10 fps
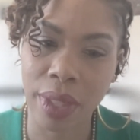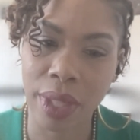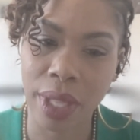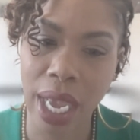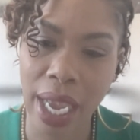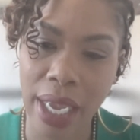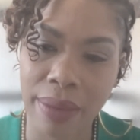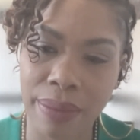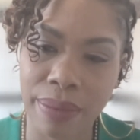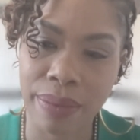I
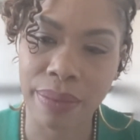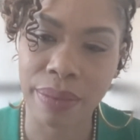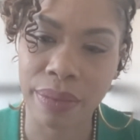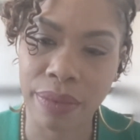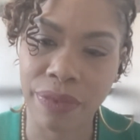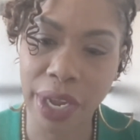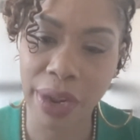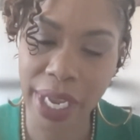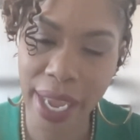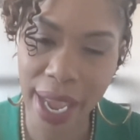am
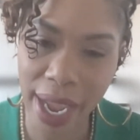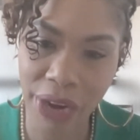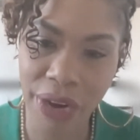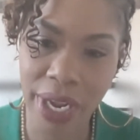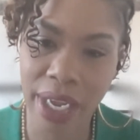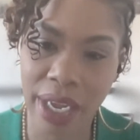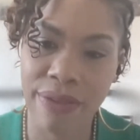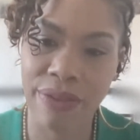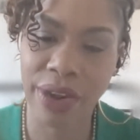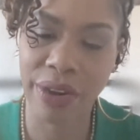very caring and
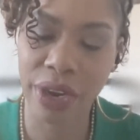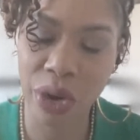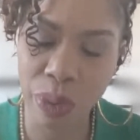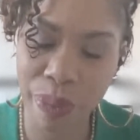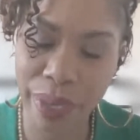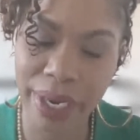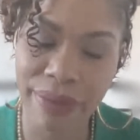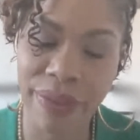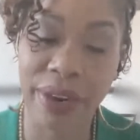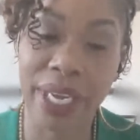very open and
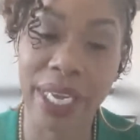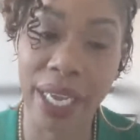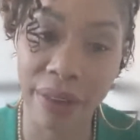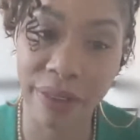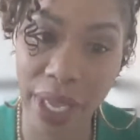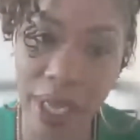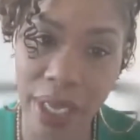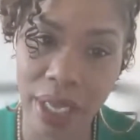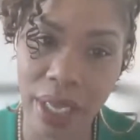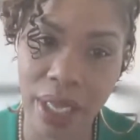very giving.
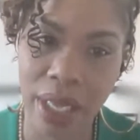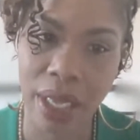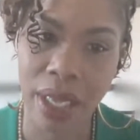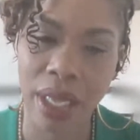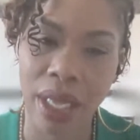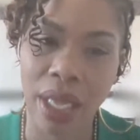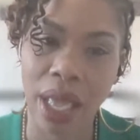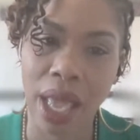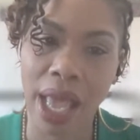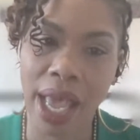
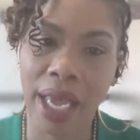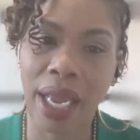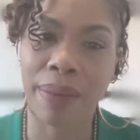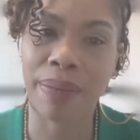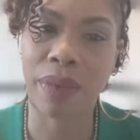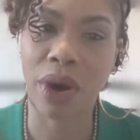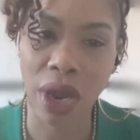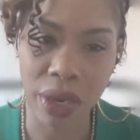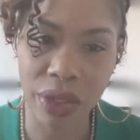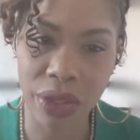And I'm all
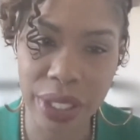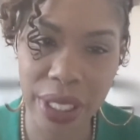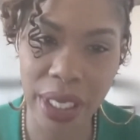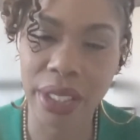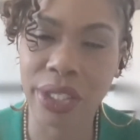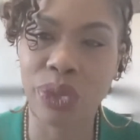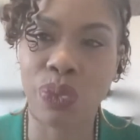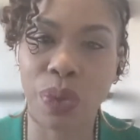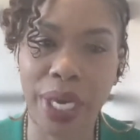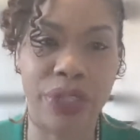of those things
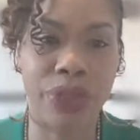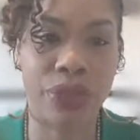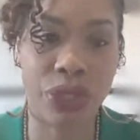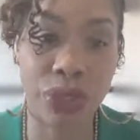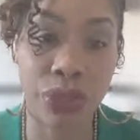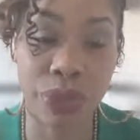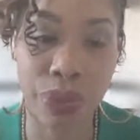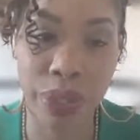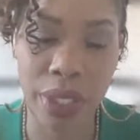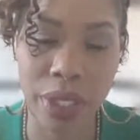way too soon.
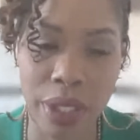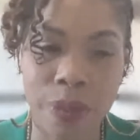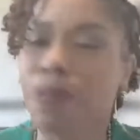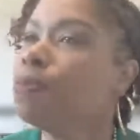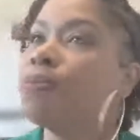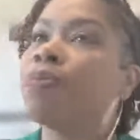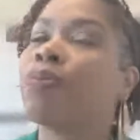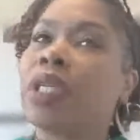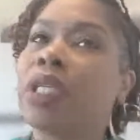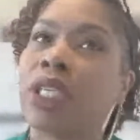
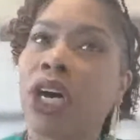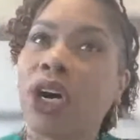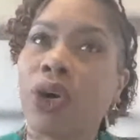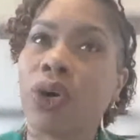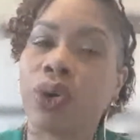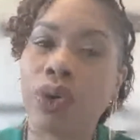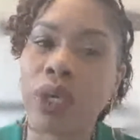So